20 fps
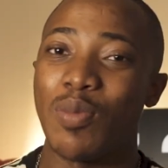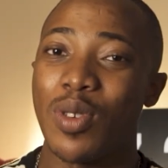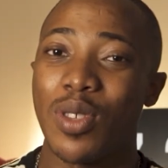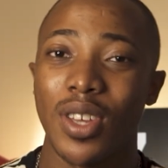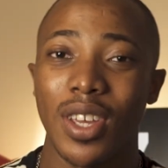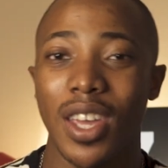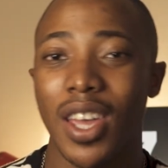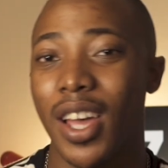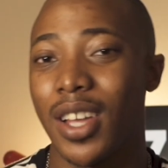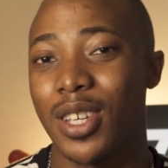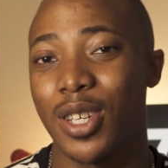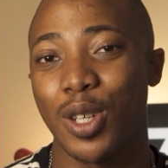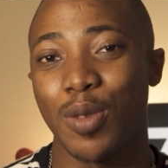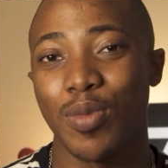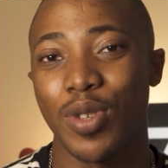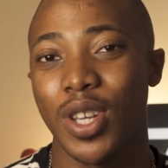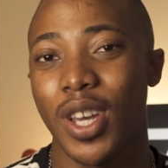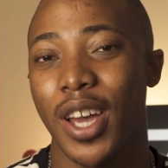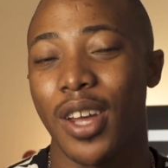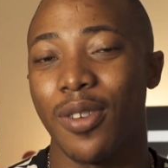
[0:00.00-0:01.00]
be the catch up
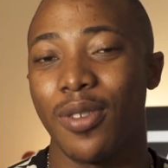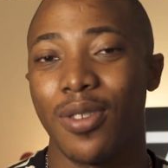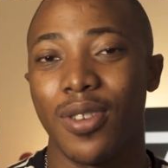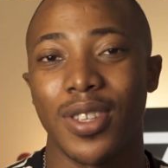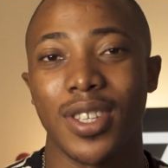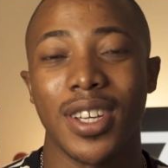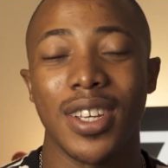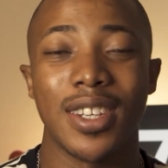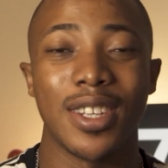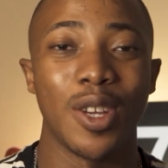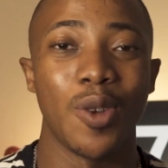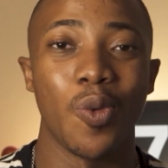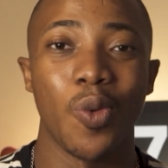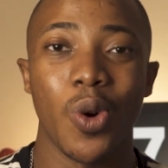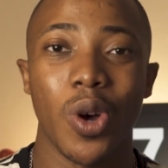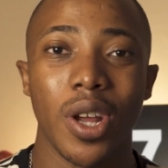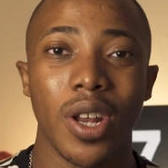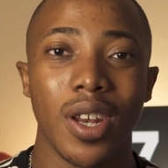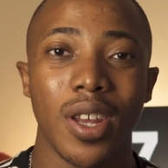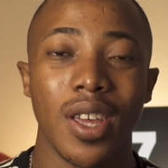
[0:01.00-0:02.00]
channel, because I did
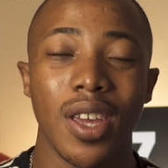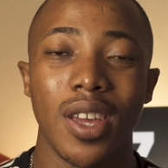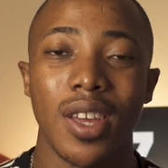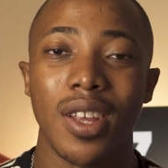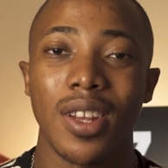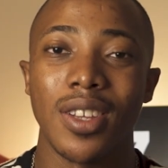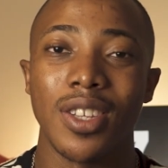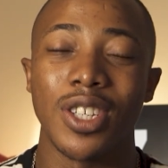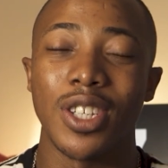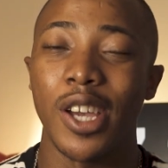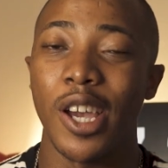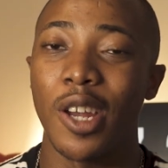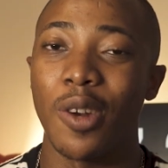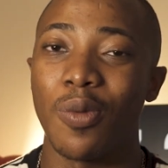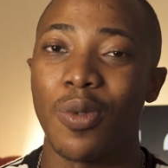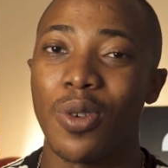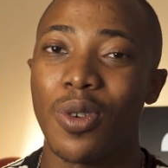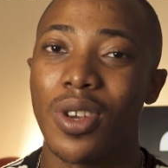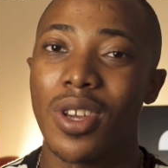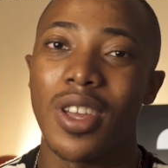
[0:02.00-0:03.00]
one in
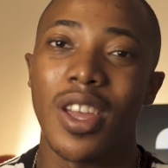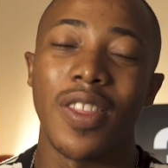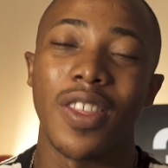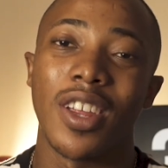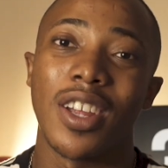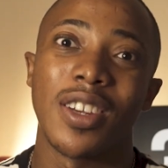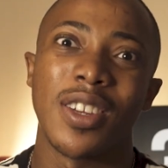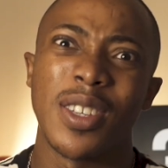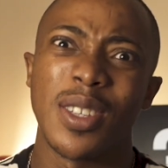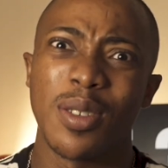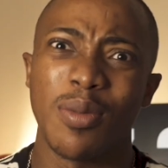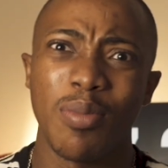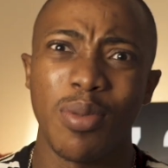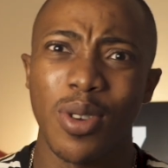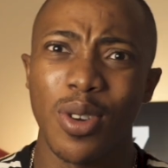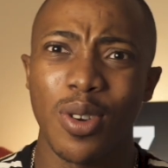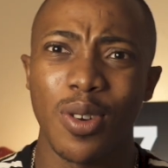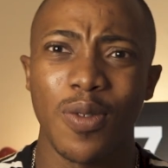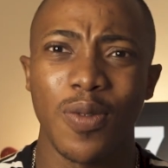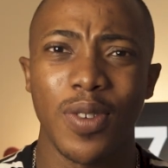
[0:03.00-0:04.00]
January and then I
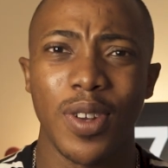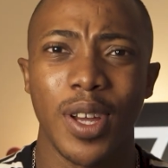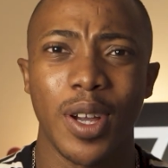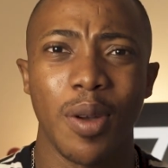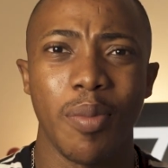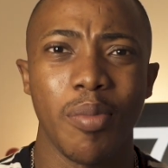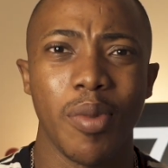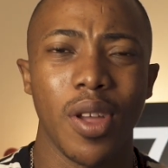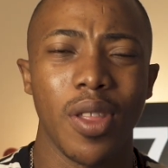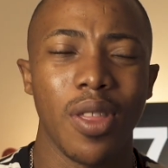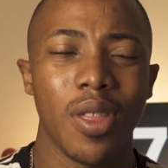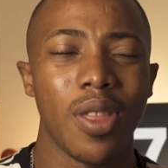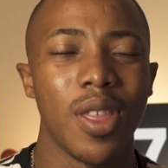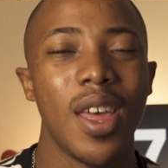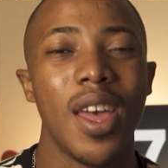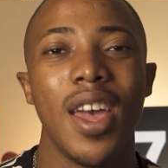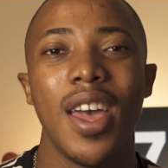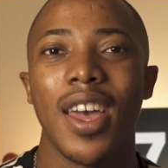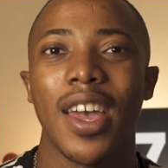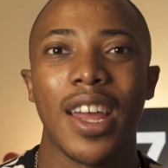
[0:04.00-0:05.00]
disappeared for like a month
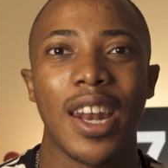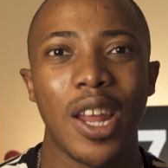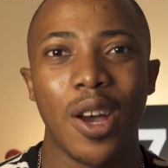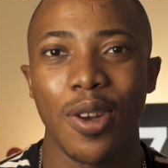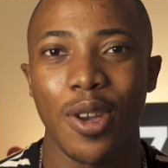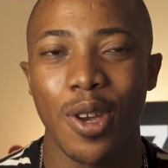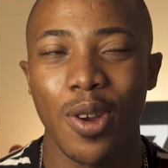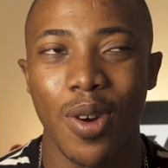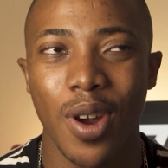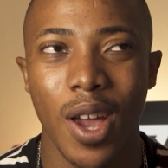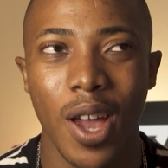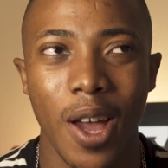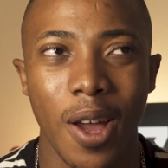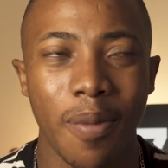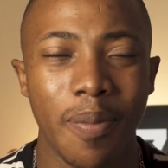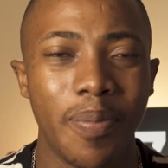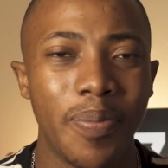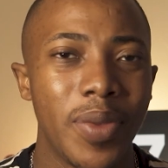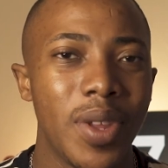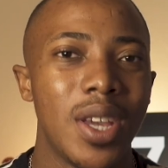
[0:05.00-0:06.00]
and now here I
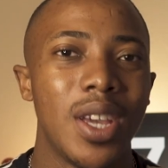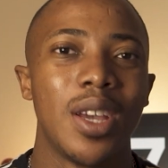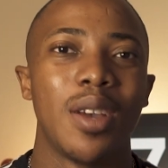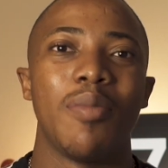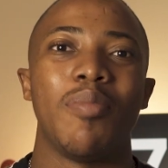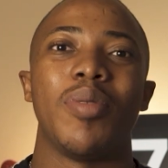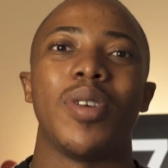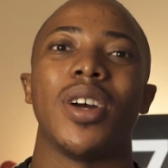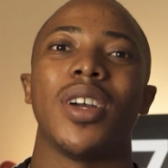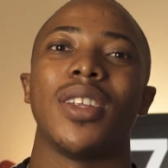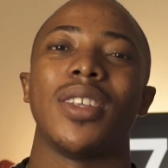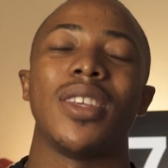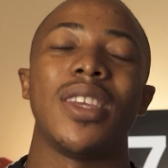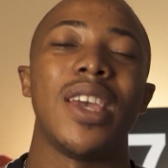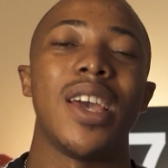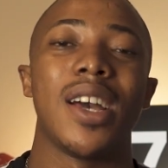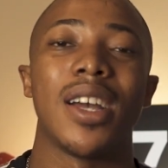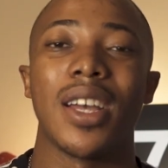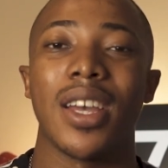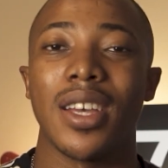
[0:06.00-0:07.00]
am. But
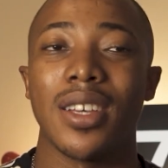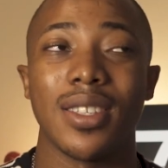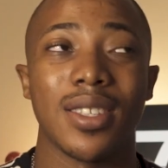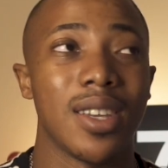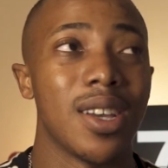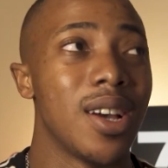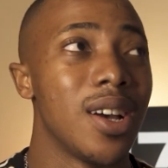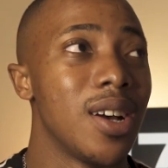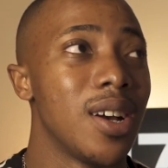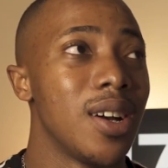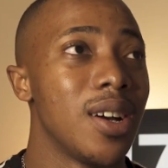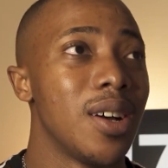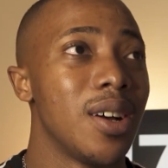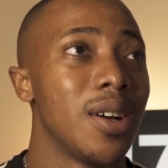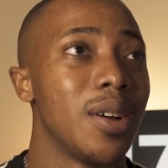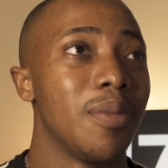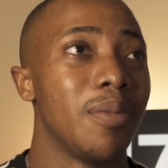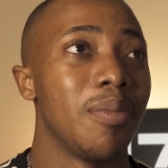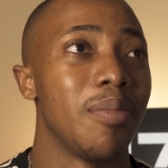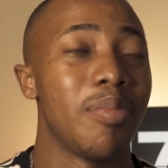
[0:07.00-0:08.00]
yeah, guys,
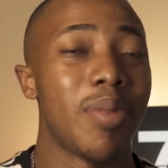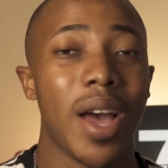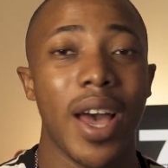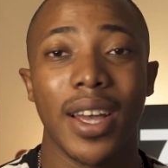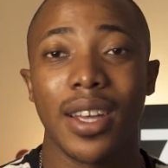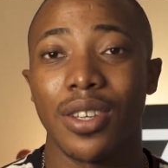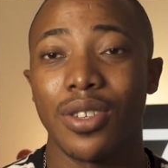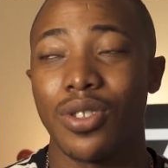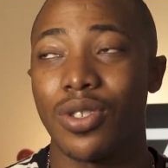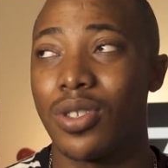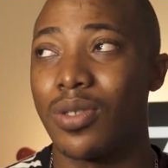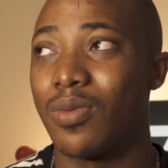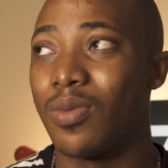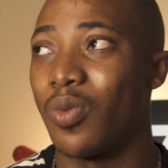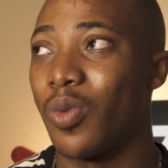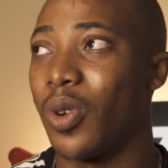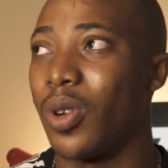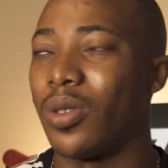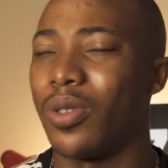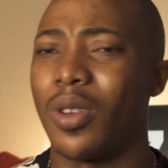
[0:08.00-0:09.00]
not
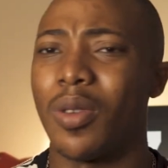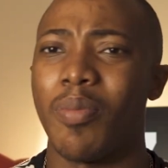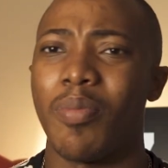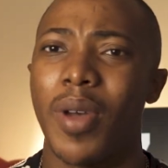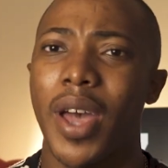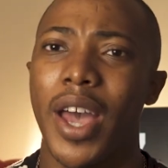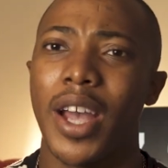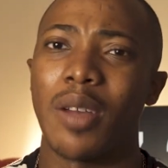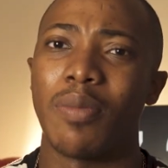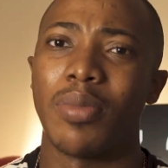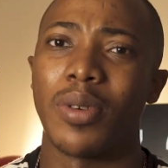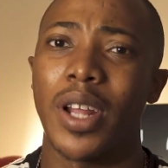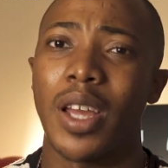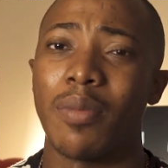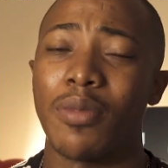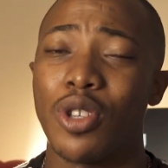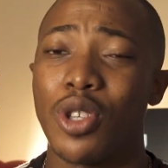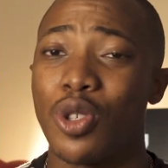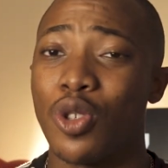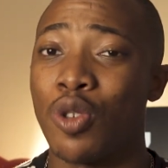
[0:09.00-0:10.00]
back, but
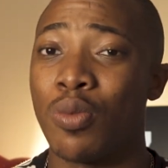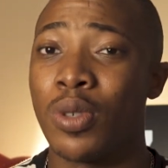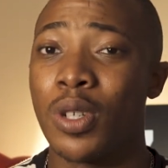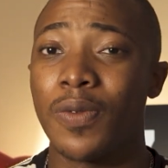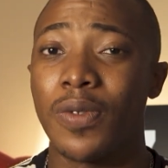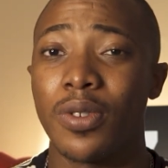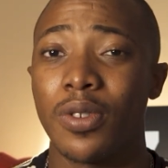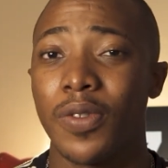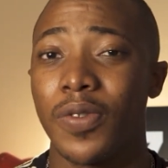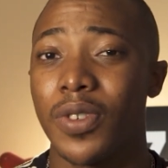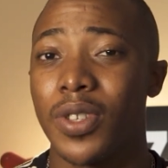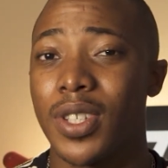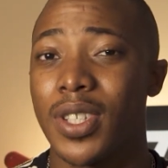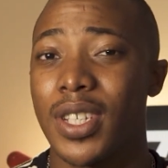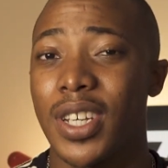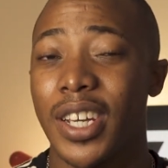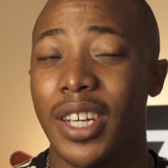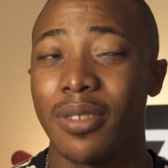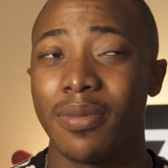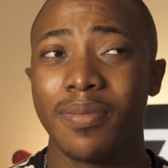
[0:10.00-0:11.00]
I'm in Joburg for the first
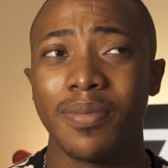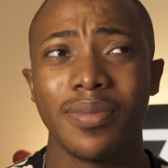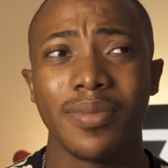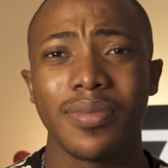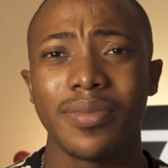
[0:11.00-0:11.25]
time.